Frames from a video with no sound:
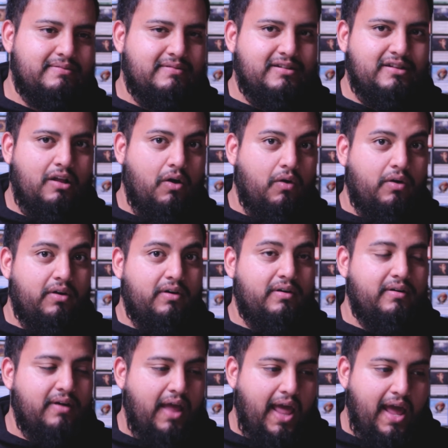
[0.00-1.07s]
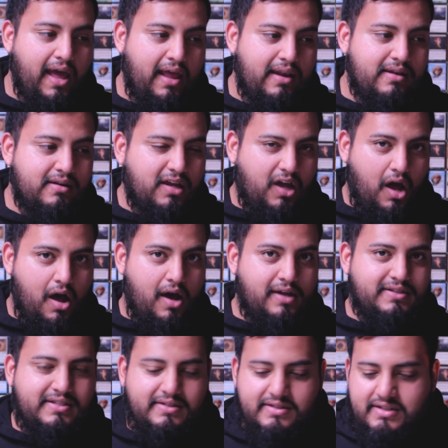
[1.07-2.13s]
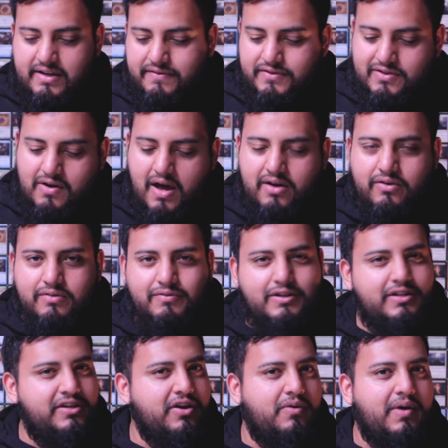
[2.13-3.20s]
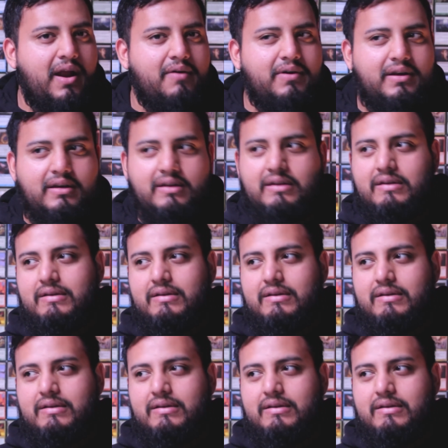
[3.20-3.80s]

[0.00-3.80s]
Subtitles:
lore and gods and stuff, so I don't really know what I would